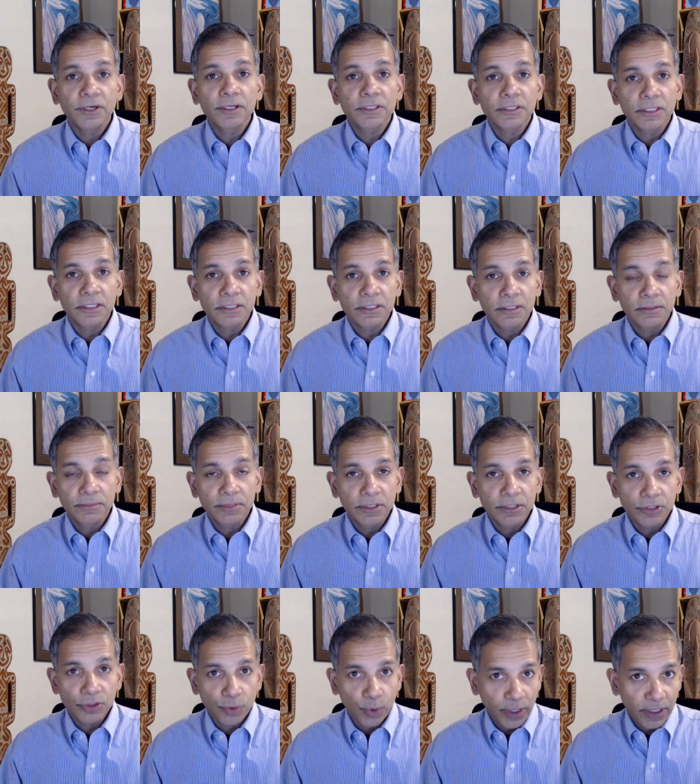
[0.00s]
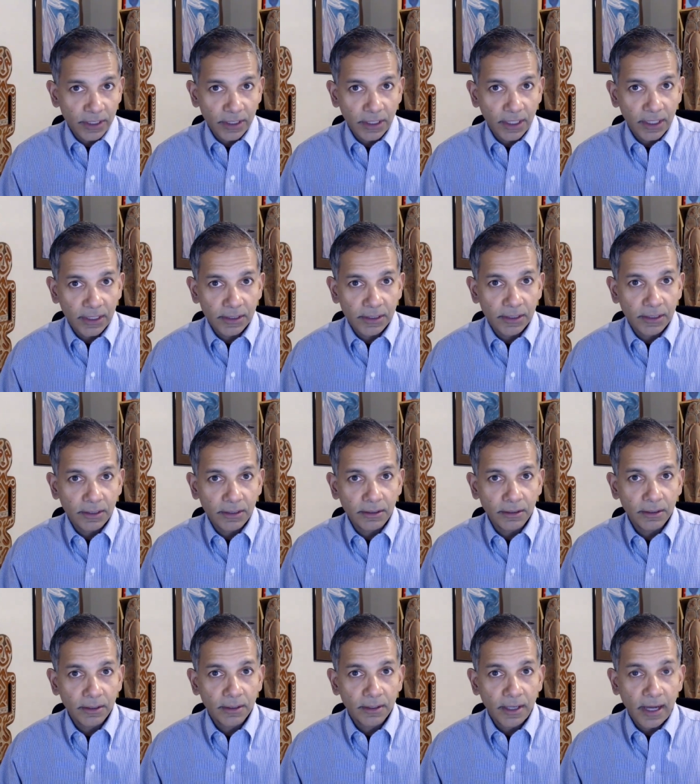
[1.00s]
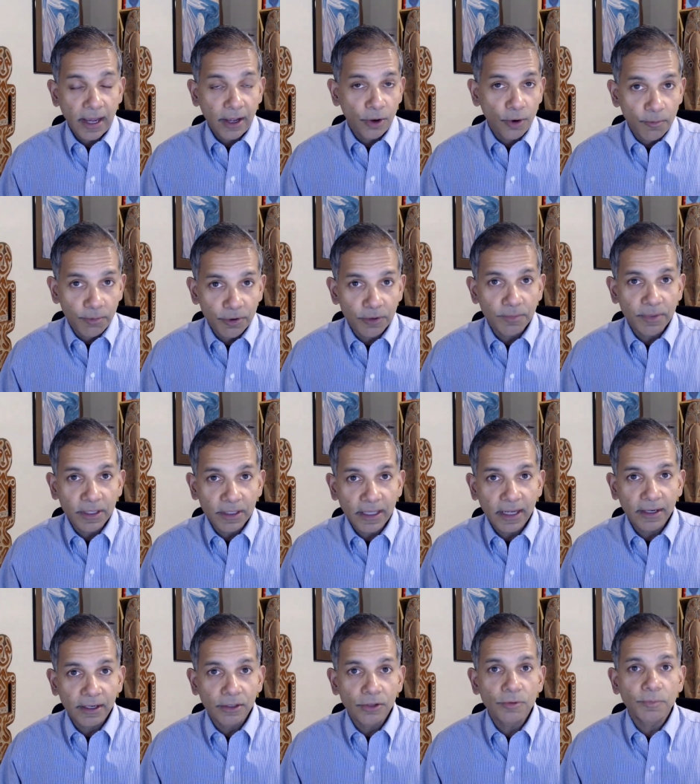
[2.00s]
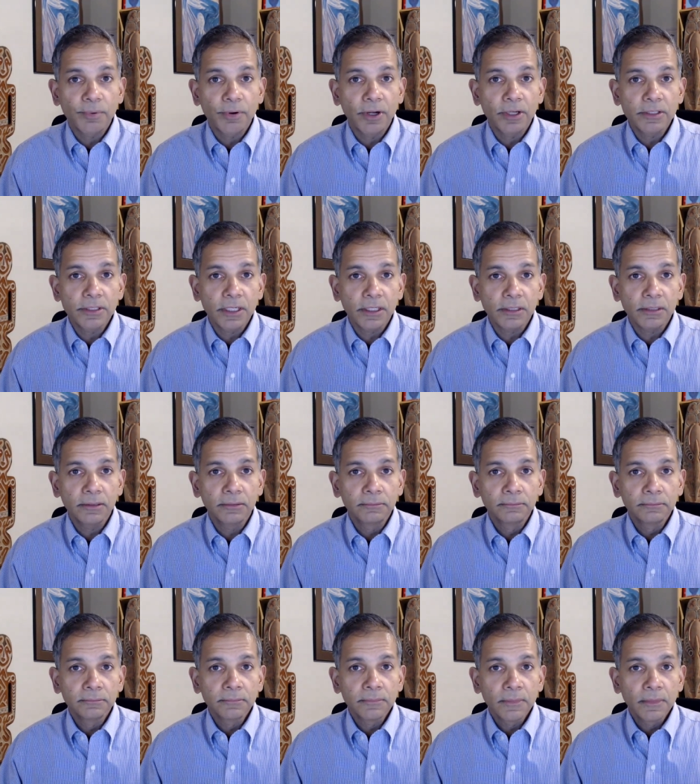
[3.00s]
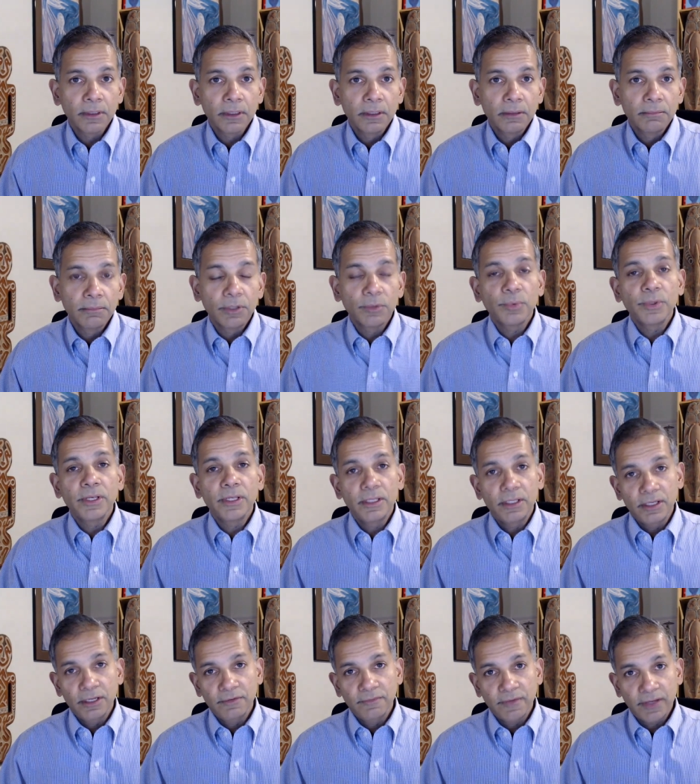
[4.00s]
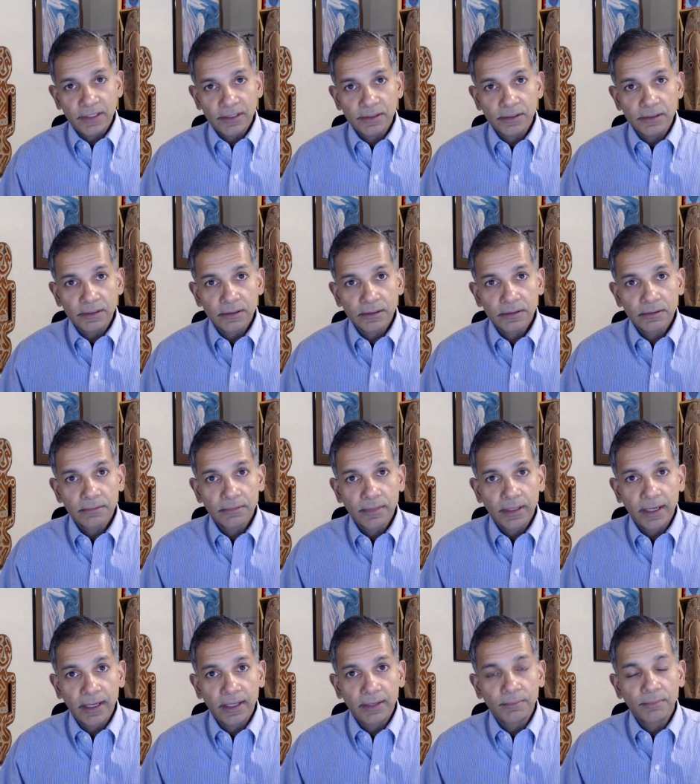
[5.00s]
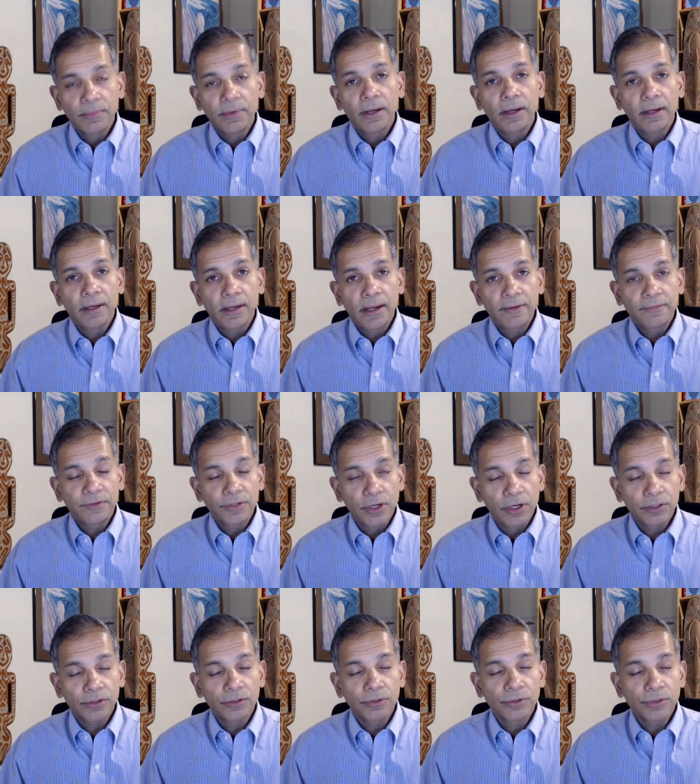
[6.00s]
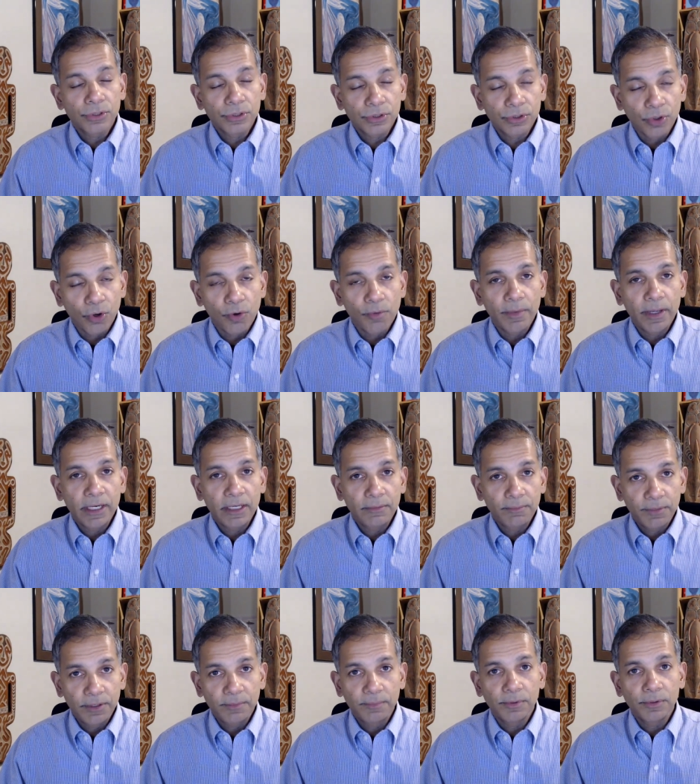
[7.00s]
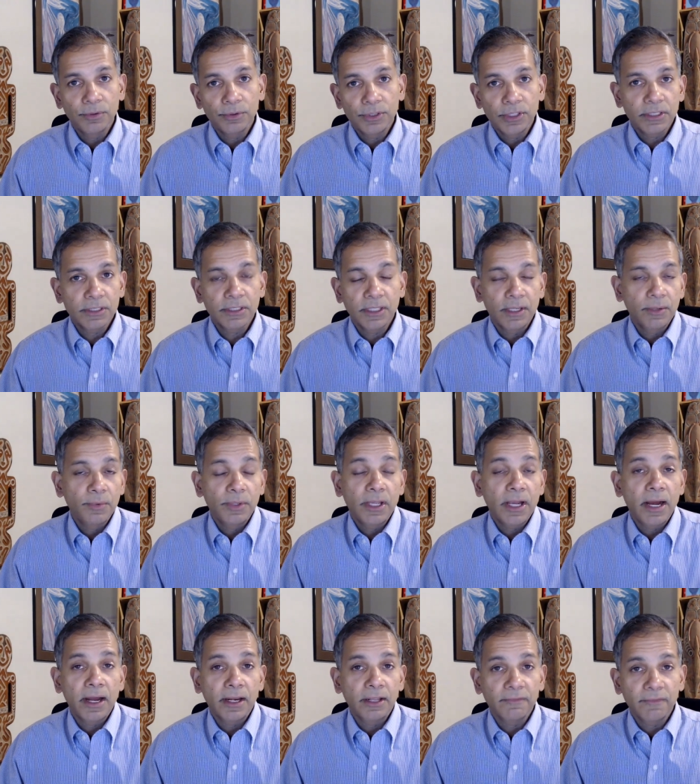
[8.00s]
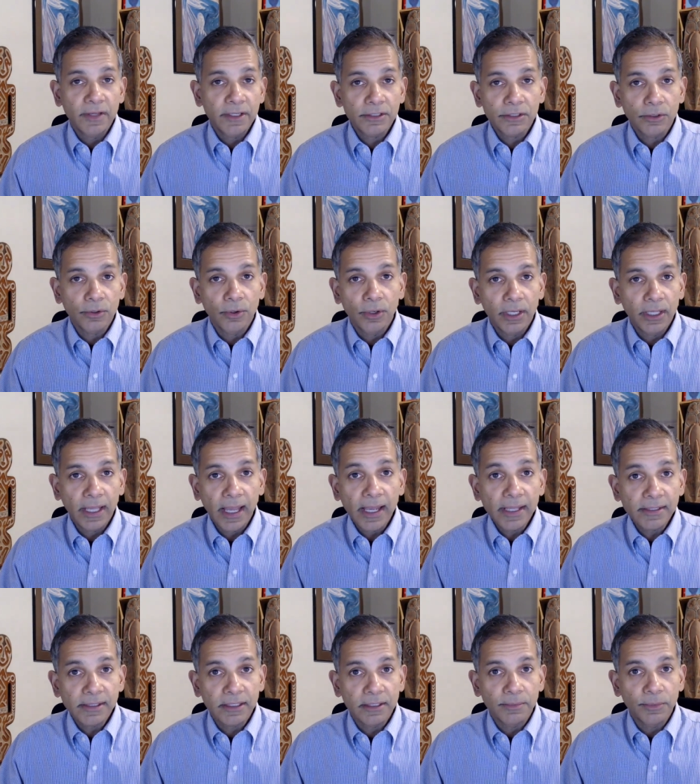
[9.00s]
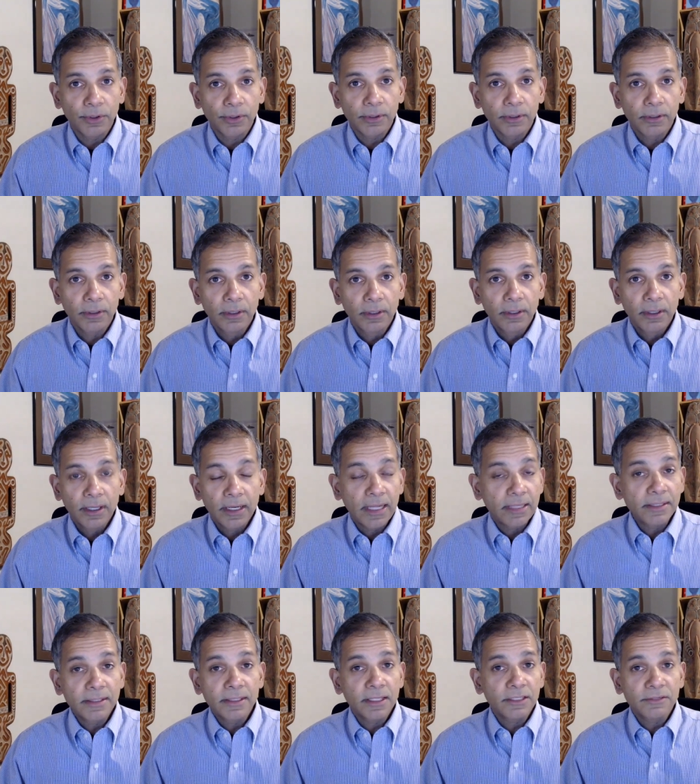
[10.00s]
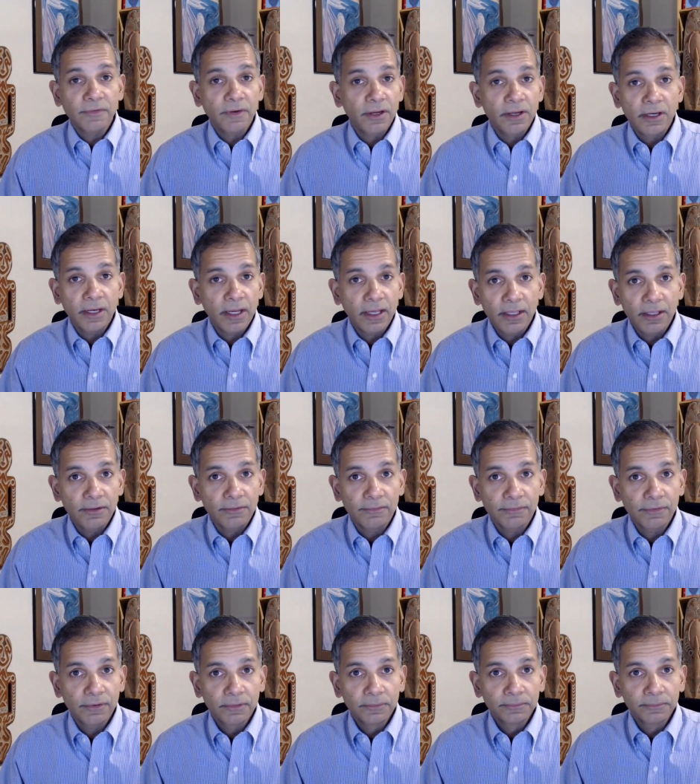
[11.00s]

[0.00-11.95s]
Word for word: system since 2019. I hope to be that new project. But we need investors. And I've talked to so many people who just say we can't invest in oil and gas anymore and I think that's very naive.